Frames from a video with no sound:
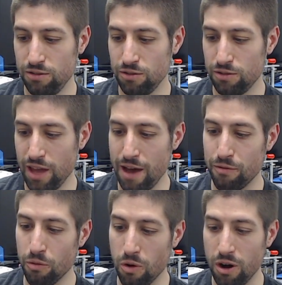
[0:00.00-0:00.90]
have
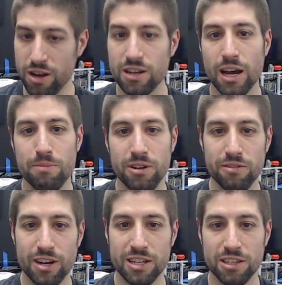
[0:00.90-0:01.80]
one type of
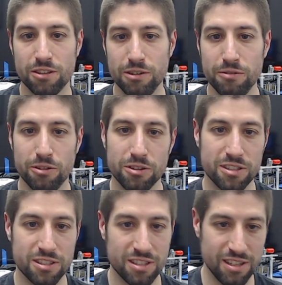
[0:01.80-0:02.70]
device at 3
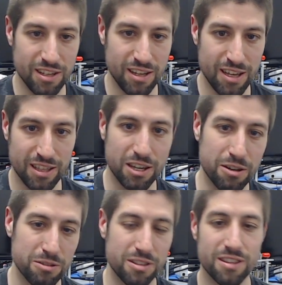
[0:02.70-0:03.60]
volts and it
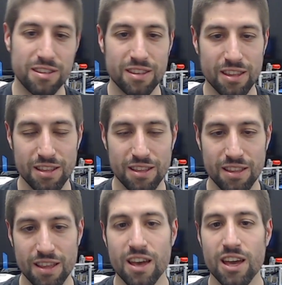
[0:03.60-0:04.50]
goes in,
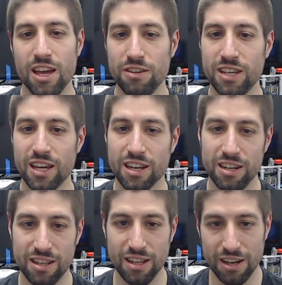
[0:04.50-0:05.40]
and you take
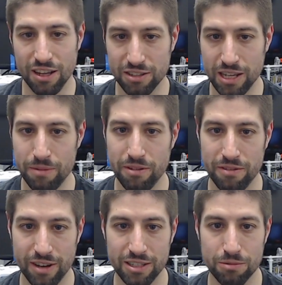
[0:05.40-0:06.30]
another type of
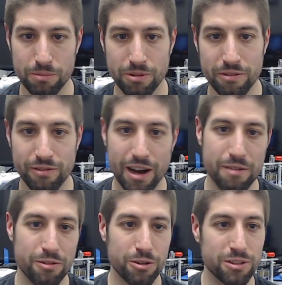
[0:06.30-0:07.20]
device
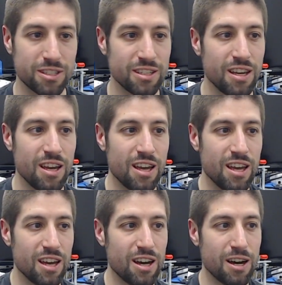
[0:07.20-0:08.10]
1.5 volts,
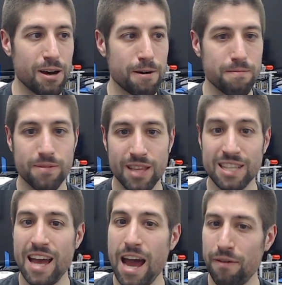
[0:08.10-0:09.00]

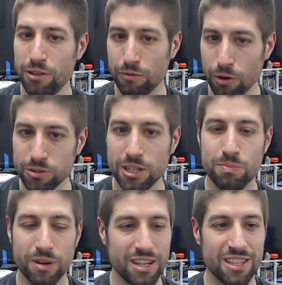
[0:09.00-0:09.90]
that's half the
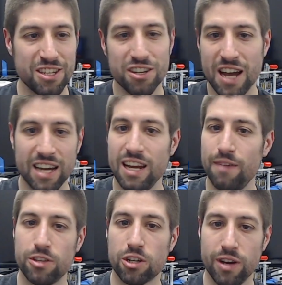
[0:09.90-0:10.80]
voltage, but you're not going to
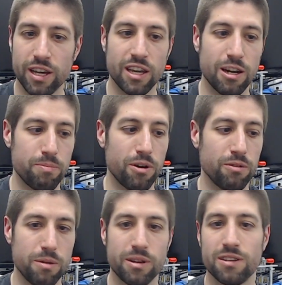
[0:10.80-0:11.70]
have to crank it up all
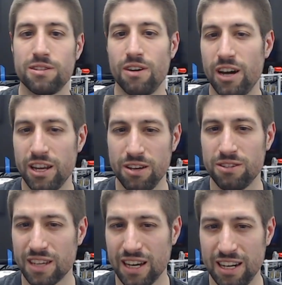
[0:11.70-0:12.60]
the way, because audio
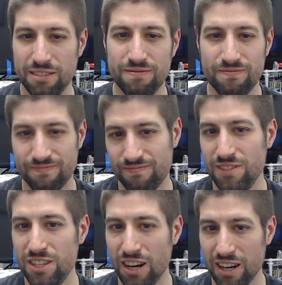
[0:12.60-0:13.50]
is kind of
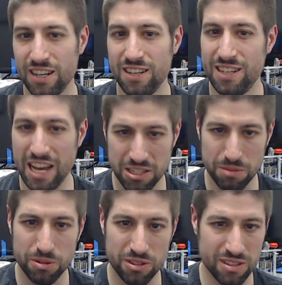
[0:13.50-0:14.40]
done in
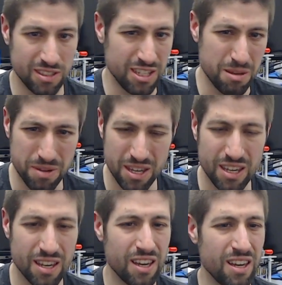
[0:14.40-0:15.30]
decibels and
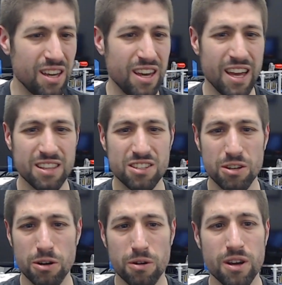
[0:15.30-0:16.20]
dB, and
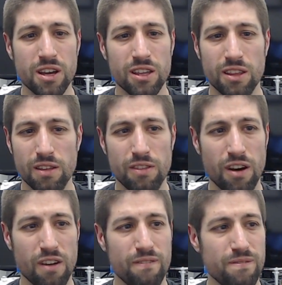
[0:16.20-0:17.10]
so
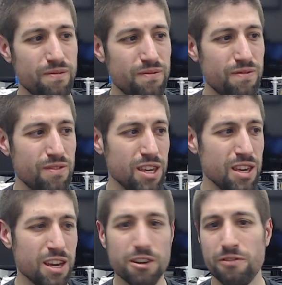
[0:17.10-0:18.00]
the
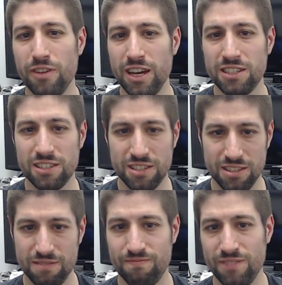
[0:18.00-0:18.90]

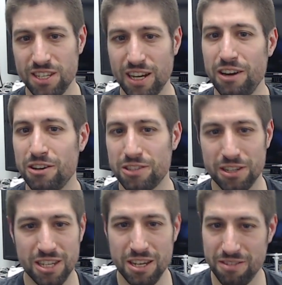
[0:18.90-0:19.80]
interface designers
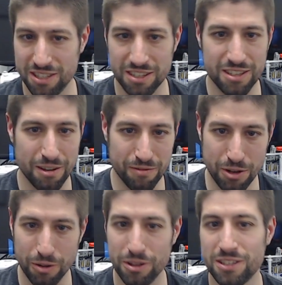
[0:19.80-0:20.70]
on TVs and stuff
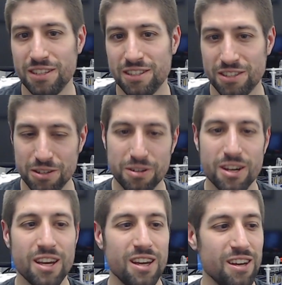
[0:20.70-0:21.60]
know this, and so
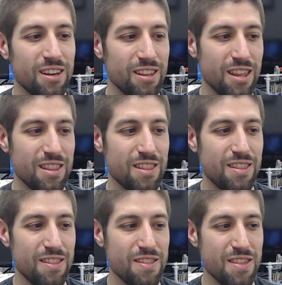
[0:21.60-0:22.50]

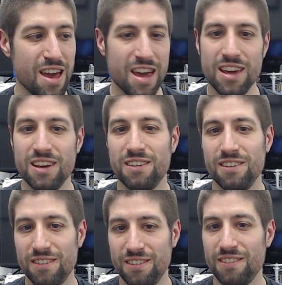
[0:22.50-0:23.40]

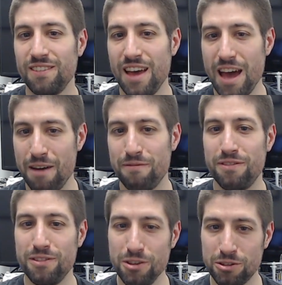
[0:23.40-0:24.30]
they
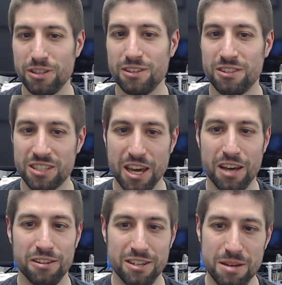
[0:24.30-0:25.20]
have usually their
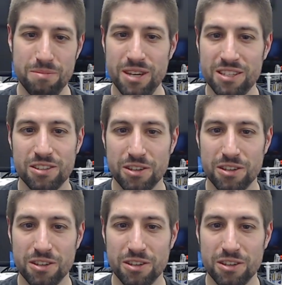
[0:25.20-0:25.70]
scale in dB. So